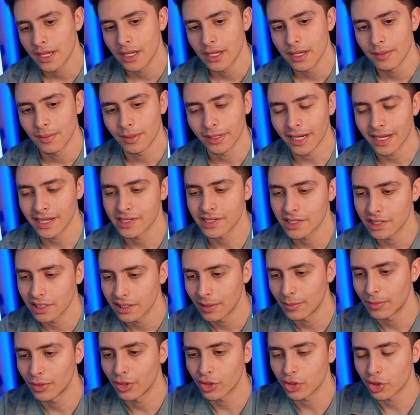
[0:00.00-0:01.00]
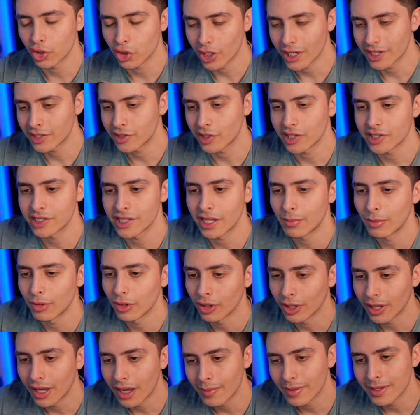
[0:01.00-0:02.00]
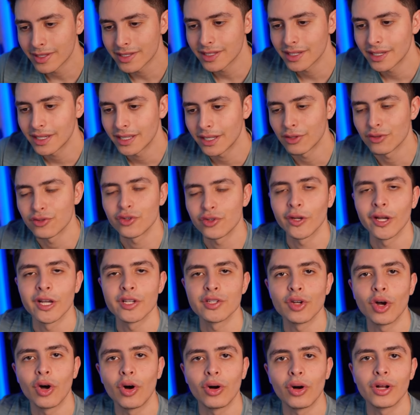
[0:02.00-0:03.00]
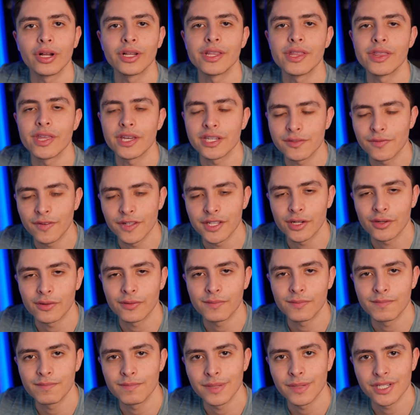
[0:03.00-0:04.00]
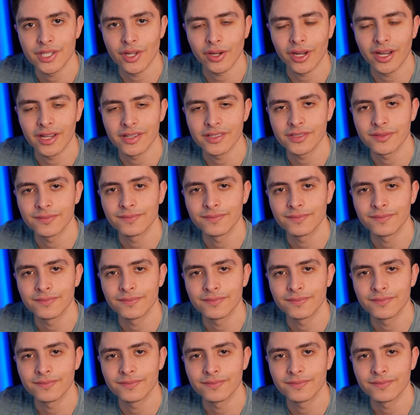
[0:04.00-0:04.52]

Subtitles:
But guys, let me know your guys' thoughts down below in the comments. I'll see you guys all on the next video. Peace out, guys.